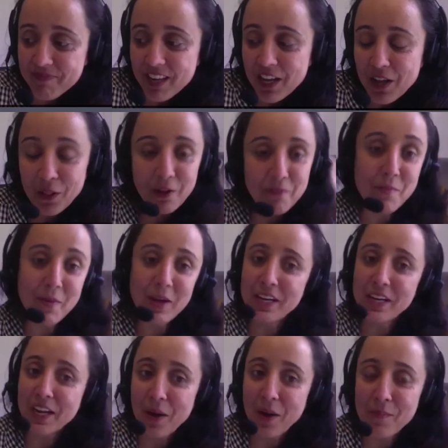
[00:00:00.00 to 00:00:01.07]
lot of
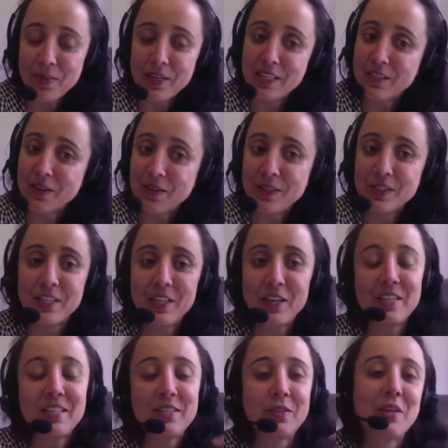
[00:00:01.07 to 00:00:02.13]
American companies, so just
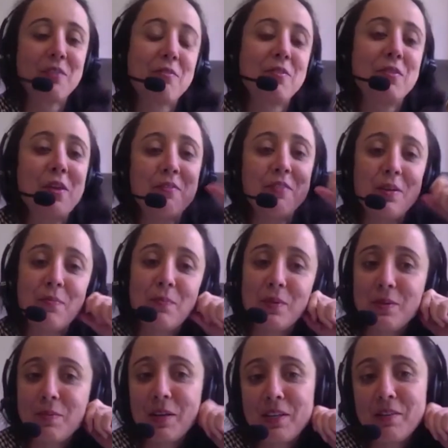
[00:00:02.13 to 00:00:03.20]
curious if you have any
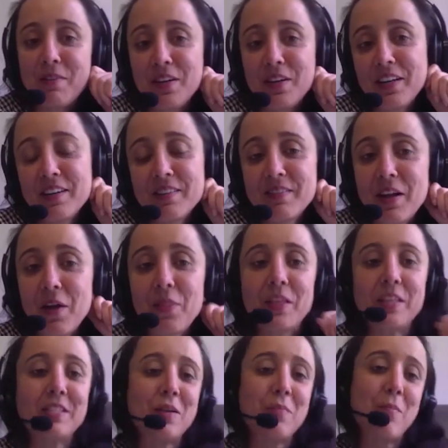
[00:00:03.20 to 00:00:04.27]
perspective on how
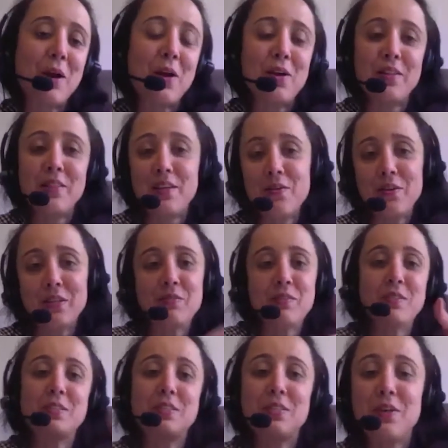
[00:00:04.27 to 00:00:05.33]
things compare in the US
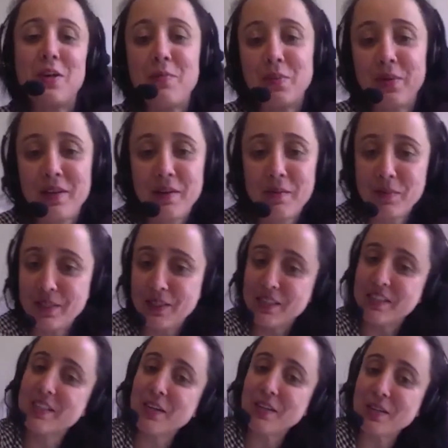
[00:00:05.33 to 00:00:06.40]
versus Europe when it comes to
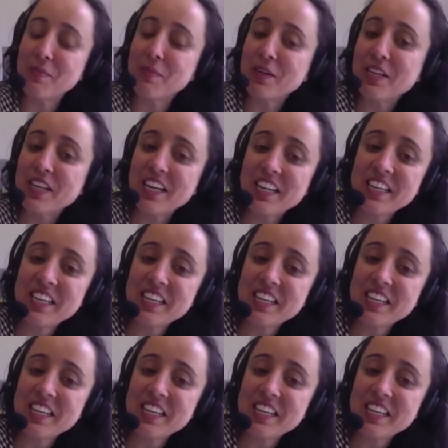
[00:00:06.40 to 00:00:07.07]
content marketing.